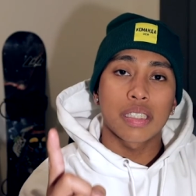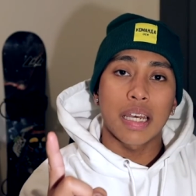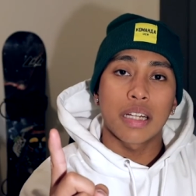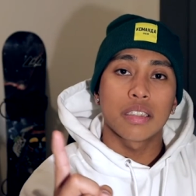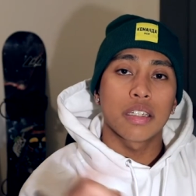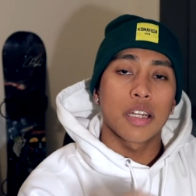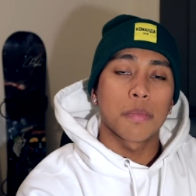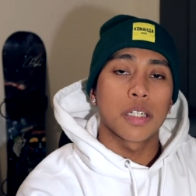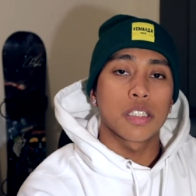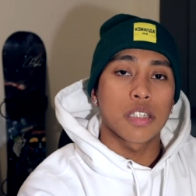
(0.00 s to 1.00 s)
style that
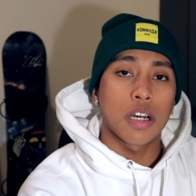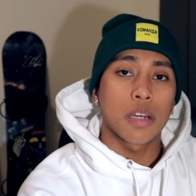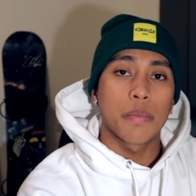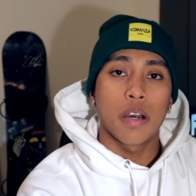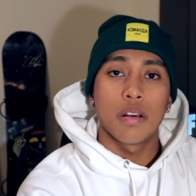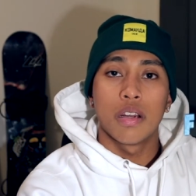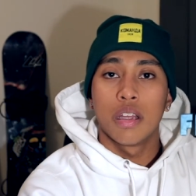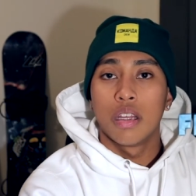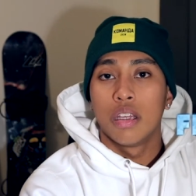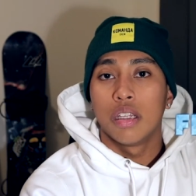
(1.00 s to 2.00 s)
I'm gonna talk
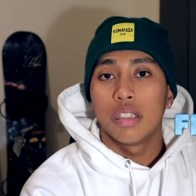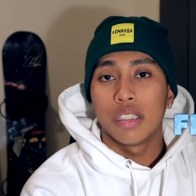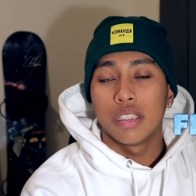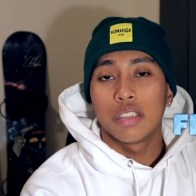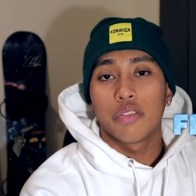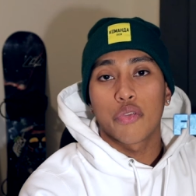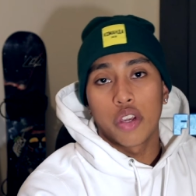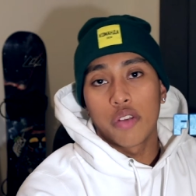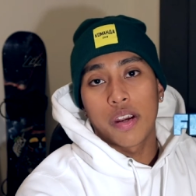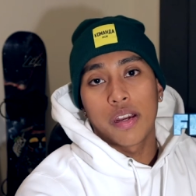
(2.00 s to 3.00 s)
about is
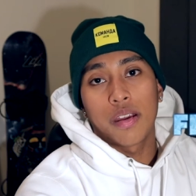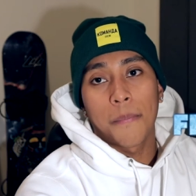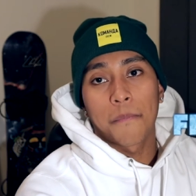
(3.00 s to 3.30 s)
free riding.